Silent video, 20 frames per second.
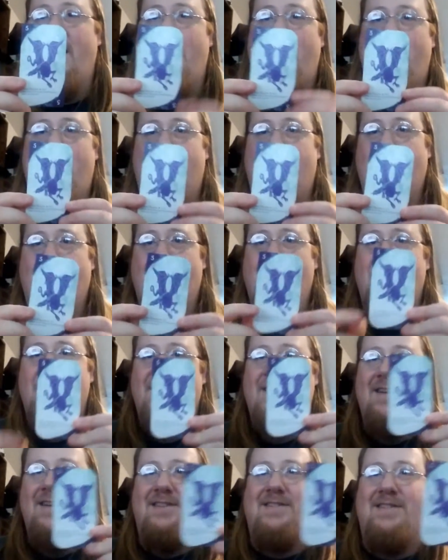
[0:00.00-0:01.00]
in hand.
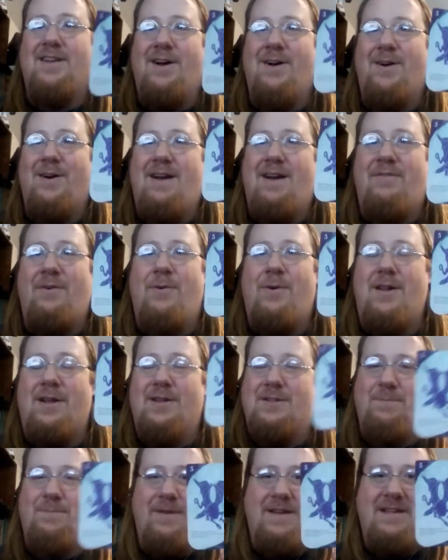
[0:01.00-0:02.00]
So everyone
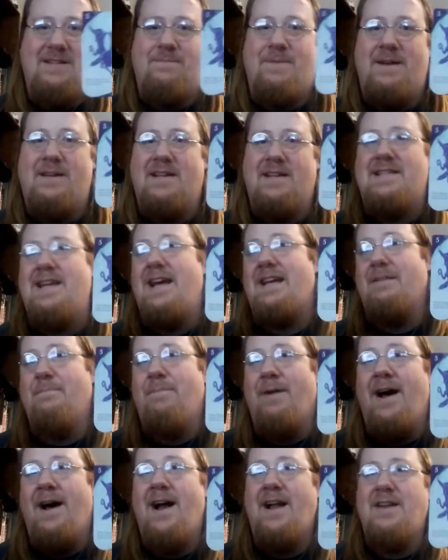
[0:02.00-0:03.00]
else plays big to take
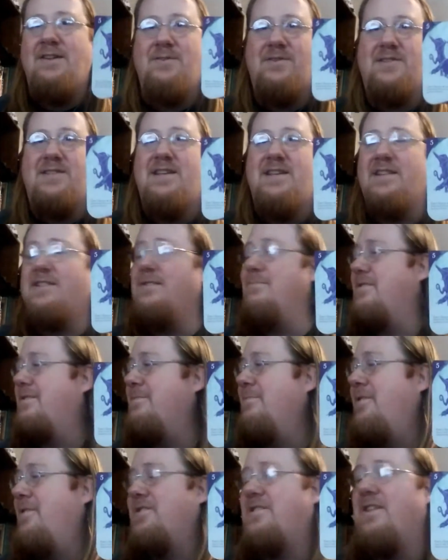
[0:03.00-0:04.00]
the pot. You sneak some
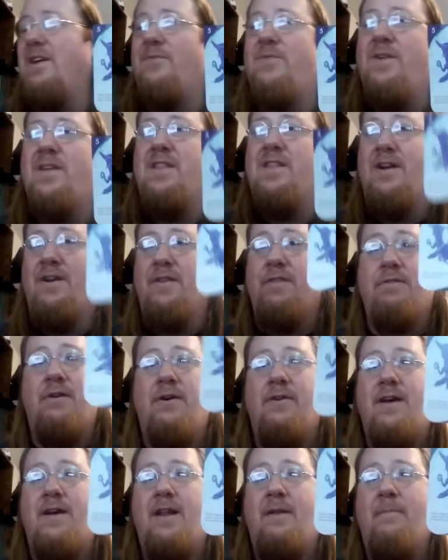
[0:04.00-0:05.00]
small stuff in there and
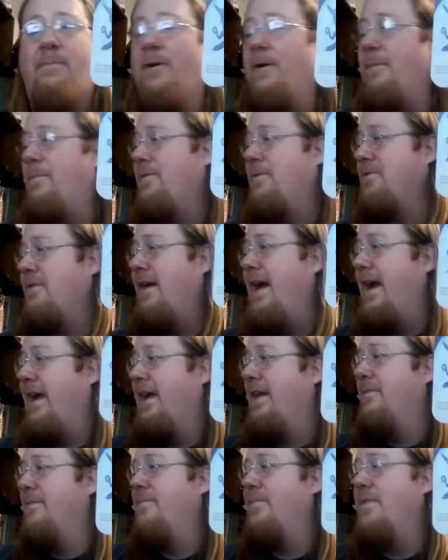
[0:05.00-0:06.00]
throw down a purple
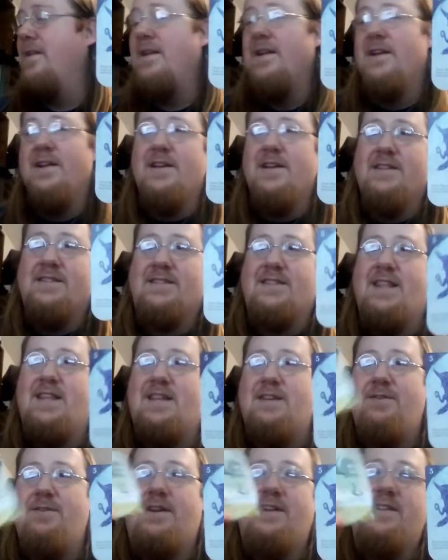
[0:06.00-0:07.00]
dragon so
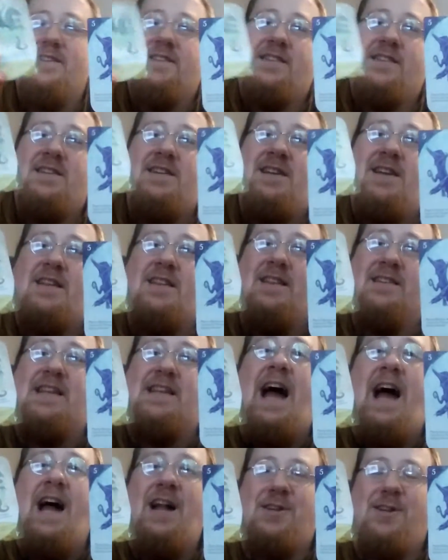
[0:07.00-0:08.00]
that you can sneak
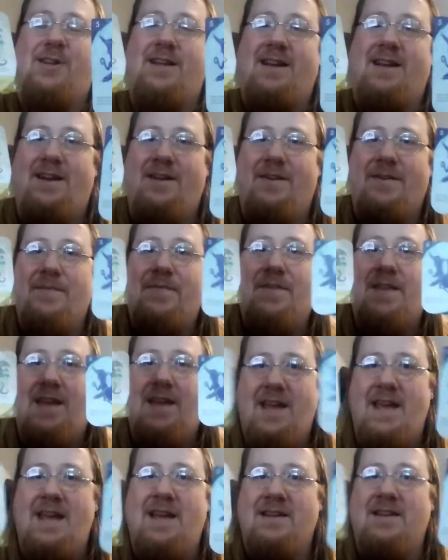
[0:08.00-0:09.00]
this hatchling
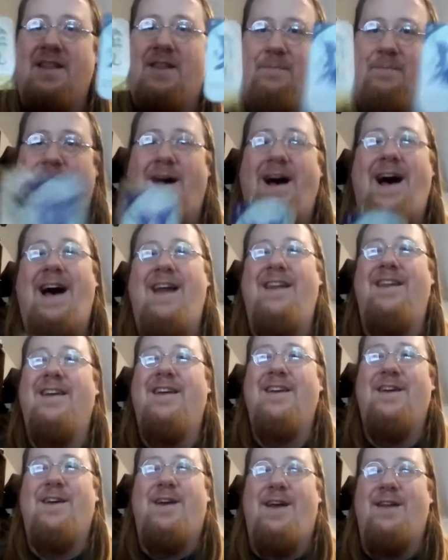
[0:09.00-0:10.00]
into the pot
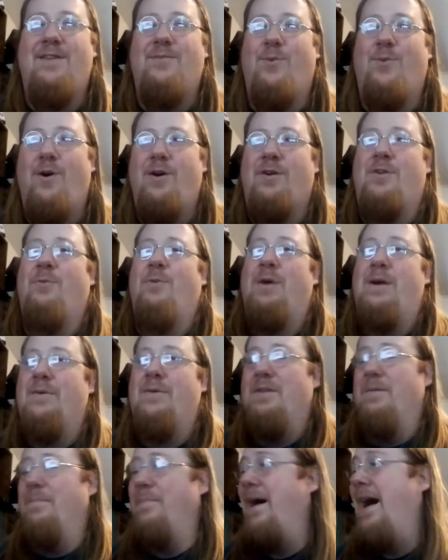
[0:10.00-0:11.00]
and walk away
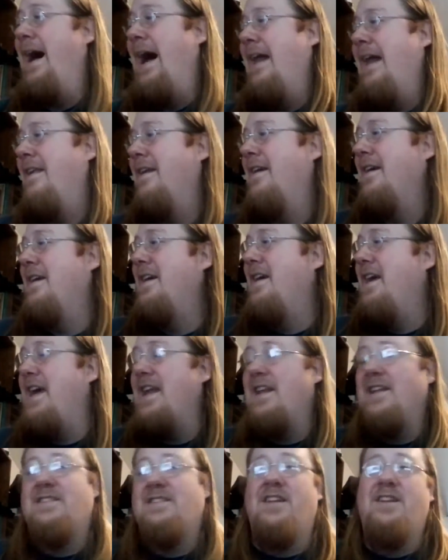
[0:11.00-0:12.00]
with a pot.
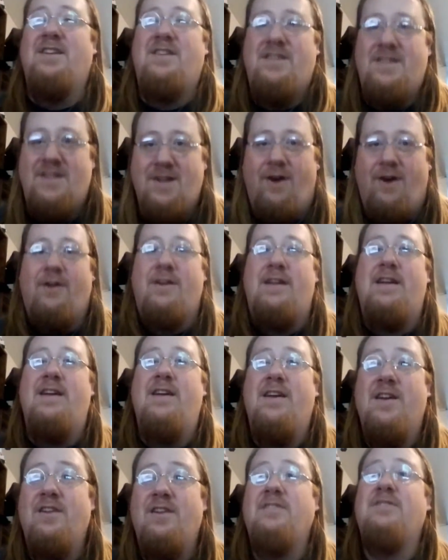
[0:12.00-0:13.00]
It is a
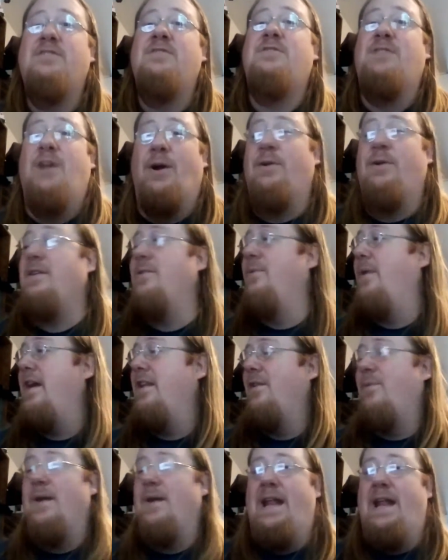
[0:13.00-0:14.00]
dirty, dirty
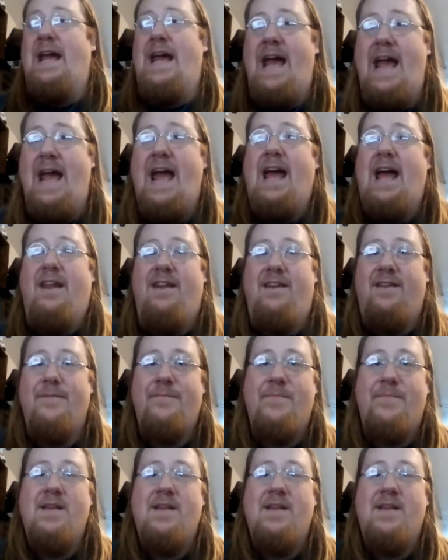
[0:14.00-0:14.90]
way to win a hand.